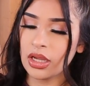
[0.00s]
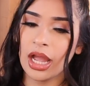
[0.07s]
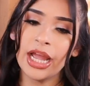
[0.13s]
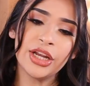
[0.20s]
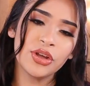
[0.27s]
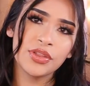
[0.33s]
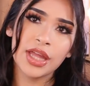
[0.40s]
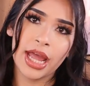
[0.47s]
I
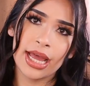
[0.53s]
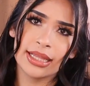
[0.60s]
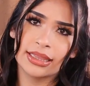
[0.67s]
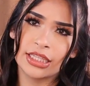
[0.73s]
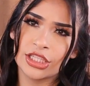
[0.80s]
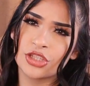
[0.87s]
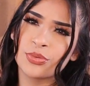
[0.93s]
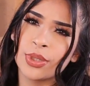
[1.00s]
know they had
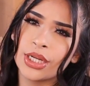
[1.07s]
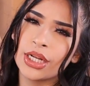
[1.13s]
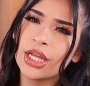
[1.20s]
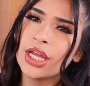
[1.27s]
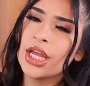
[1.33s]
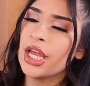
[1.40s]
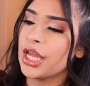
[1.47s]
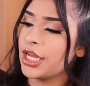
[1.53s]
this one
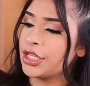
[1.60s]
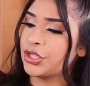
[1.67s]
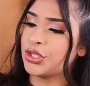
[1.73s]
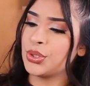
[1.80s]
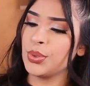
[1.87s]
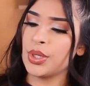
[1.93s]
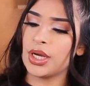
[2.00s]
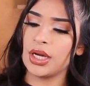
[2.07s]
in
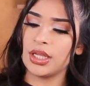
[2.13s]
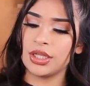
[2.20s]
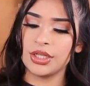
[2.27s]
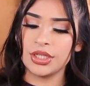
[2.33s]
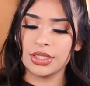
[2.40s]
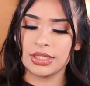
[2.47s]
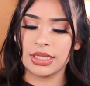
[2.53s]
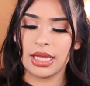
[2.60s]
2
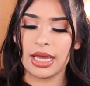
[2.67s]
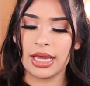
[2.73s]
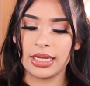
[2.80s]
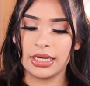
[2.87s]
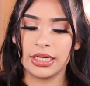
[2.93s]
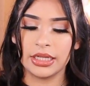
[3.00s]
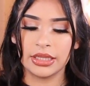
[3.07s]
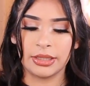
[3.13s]
colors. They
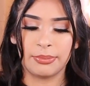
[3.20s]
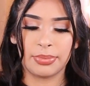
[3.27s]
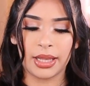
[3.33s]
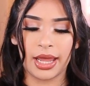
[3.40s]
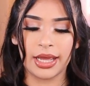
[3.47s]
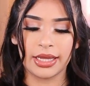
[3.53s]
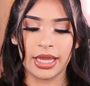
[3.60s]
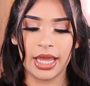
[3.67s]
had it in the
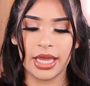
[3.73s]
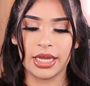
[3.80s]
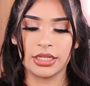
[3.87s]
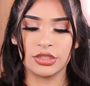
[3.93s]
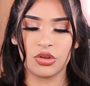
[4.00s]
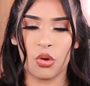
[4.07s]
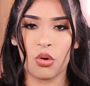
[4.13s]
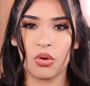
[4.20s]
black
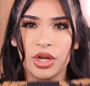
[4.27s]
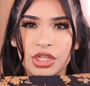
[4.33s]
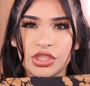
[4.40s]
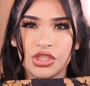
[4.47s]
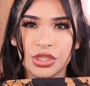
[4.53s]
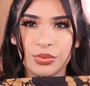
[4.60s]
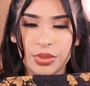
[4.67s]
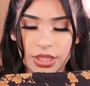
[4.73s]
and
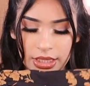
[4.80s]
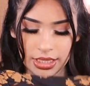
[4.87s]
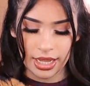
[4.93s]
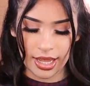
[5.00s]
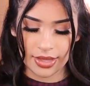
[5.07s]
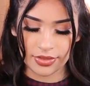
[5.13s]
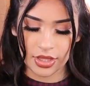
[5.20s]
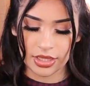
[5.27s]
orangey one,
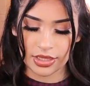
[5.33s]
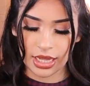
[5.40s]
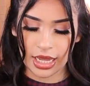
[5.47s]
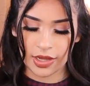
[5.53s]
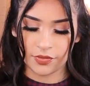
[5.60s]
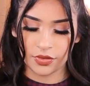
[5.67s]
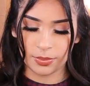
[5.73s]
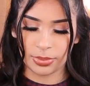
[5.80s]
and then they
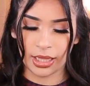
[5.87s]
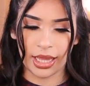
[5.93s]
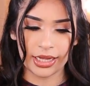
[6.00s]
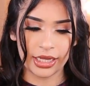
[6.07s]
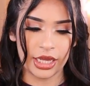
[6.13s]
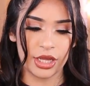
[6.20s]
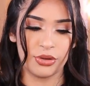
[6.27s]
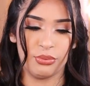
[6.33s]
have a black
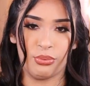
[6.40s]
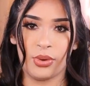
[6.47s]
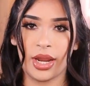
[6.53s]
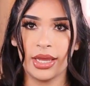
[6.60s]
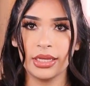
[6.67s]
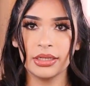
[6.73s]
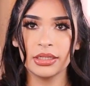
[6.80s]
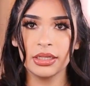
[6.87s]
and
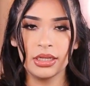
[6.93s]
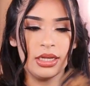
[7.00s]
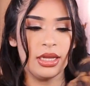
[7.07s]
red.